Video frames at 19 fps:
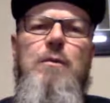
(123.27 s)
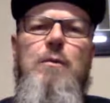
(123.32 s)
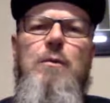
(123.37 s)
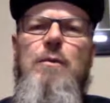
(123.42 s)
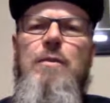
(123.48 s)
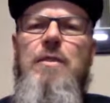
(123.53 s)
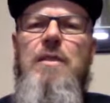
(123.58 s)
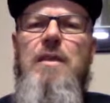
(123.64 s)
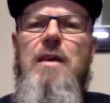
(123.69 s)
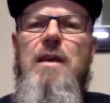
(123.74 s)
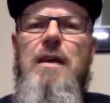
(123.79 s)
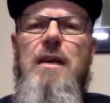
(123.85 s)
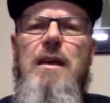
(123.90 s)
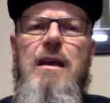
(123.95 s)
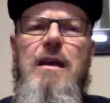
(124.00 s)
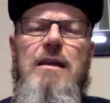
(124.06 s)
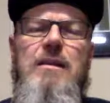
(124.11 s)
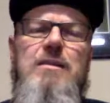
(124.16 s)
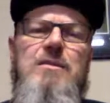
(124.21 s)

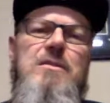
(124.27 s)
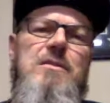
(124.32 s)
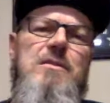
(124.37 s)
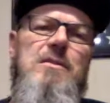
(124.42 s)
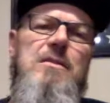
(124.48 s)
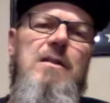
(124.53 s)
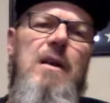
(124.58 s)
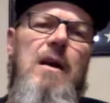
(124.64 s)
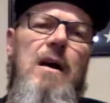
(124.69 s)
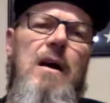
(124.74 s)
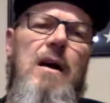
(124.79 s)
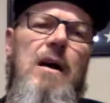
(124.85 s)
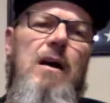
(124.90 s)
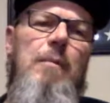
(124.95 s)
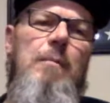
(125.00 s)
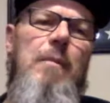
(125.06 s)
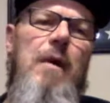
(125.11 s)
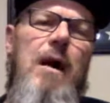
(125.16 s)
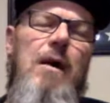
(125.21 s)
things. I
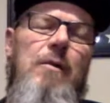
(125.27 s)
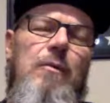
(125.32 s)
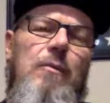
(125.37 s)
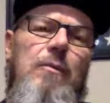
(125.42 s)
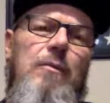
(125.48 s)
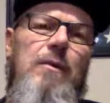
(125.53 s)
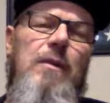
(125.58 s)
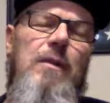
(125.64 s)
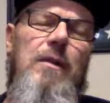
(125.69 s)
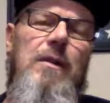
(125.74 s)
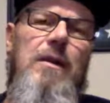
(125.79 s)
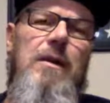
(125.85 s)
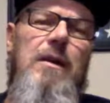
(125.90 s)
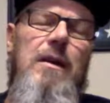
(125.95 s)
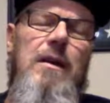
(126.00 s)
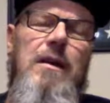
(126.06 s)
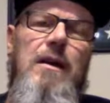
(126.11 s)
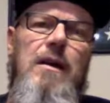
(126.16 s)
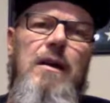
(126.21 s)
don't really
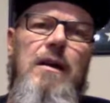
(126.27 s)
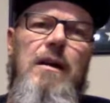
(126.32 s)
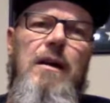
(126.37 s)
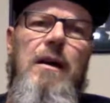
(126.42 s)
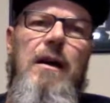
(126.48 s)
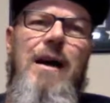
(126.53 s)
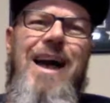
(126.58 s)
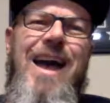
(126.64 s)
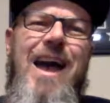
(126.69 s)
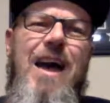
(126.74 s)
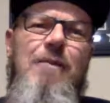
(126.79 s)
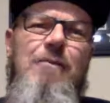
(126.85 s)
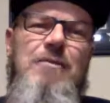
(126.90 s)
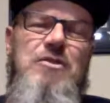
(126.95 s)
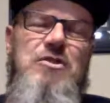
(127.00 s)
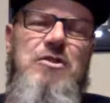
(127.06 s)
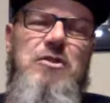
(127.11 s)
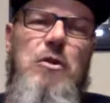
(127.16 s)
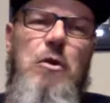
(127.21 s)
have a
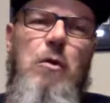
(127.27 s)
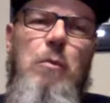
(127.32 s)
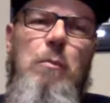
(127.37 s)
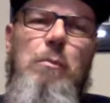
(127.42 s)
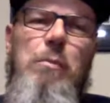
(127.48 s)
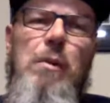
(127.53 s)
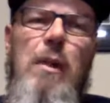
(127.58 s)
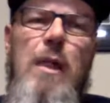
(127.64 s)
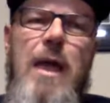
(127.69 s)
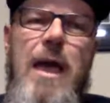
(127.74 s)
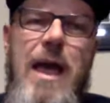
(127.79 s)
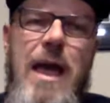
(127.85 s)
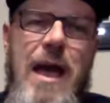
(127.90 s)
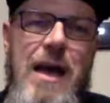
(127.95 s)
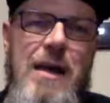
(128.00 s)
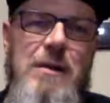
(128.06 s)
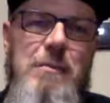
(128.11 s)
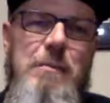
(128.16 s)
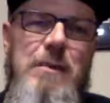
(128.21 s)
show planned
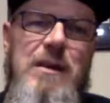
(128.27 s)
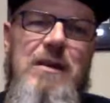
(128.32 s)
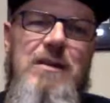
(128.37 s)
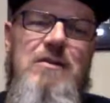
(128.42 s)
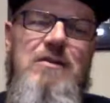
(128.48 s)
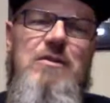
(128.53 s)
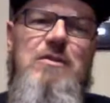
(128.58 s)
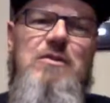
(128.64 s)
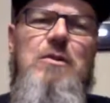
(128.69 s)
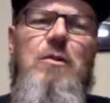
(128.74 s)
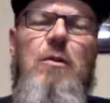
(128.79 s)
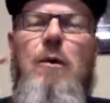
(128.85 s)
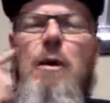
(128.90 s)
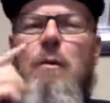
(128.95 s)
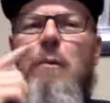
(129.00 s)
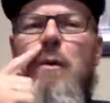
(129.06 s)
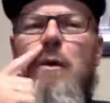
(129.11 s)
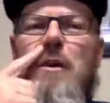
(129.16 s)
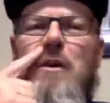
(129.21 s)
because the show I want
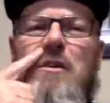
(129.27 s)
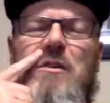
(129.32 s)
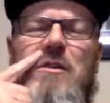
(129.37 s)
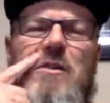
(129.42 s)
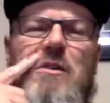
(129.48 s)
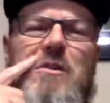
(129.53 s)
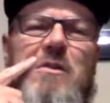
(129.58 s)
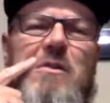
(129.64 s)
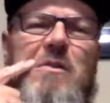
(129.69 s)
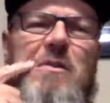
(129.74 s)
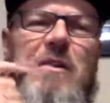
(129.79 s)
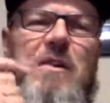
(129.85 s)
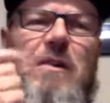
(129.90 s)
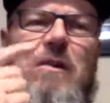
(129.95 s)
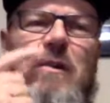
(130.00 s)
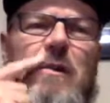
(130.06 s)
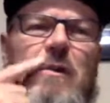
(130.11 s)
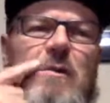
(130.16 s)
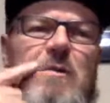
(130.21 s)
to do
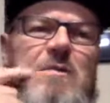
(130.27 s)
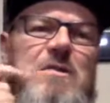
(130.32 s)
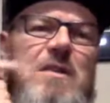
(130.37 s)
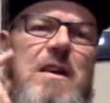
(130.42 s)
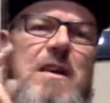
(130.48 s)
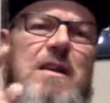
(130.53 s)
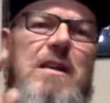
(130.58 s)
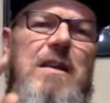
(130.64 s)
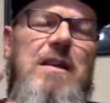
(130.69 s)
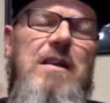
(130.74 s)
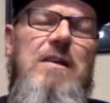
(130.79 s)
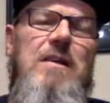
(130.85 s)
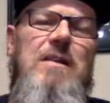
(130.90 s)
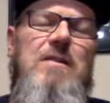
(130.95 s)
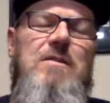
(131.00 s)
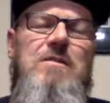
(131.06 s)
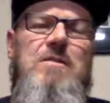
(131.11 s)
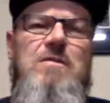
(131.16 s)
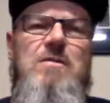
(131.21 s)
includes Eddie and
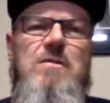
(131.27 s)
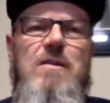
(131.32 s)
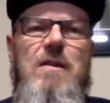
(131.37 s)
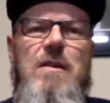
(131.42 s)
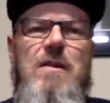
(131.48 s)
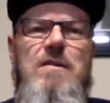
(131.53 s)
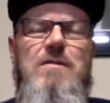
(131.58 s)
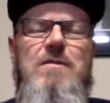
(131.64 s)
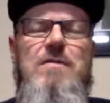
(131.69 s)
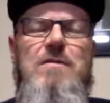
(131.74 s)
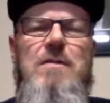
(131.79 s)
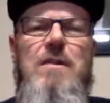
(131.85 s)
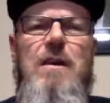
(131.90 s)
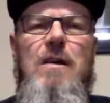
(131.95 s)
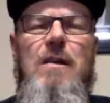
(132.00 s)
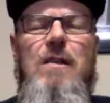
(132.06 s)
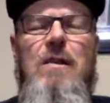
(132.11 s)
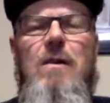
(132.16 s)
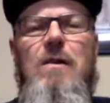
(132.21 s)
his
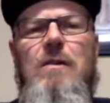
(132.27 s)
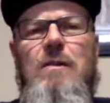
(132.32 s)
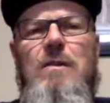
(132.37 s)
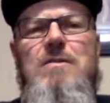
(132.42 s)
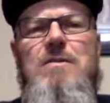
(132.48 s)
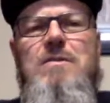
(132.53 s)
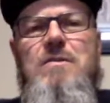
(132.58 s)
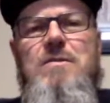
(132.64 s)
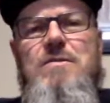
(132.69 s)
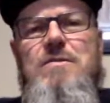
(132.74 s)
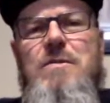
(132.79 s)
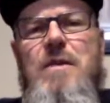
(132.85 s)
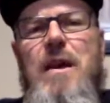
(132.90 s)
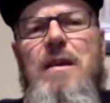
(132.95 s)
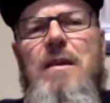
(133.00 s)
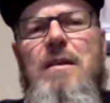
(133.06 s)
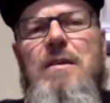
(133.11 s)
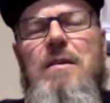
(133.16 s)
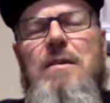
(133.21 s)
long distance riding
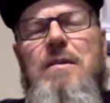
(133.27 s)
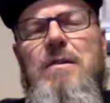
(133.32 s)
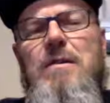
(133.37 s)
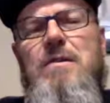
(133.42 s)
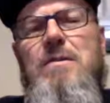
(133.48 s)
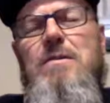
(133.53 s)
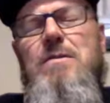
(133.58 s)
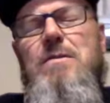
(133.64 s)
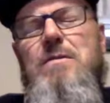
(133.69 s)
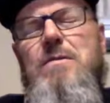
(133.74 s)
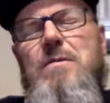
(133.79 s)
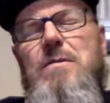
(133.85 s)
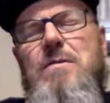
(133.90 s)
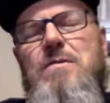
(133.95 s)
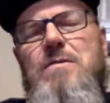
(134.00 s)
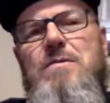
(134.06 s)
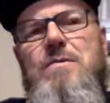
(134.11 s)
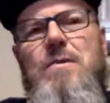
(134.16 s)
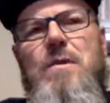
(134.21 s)
and his
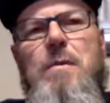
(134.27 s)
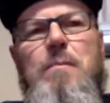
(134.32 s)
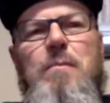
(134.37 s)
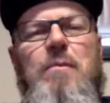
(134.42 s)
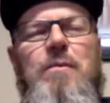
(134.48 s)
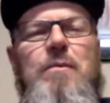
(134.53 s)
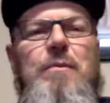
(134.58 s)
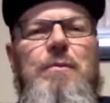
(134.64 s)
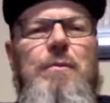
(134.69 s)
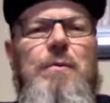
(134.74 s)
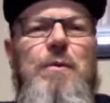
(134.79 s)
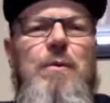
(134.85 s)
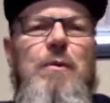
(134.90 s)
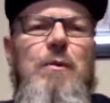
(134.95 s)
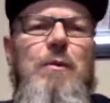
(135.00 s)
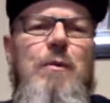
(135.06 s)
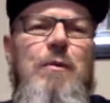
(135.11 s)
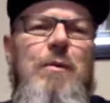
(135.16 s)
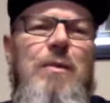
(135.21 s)
trip
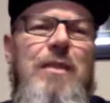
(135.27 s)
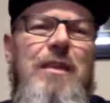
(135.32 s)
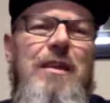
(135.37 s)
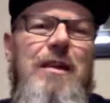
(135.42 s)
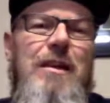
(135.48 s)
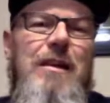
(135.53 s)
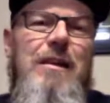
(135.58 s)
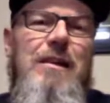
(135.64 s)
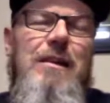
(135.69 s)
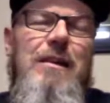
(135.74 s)
through the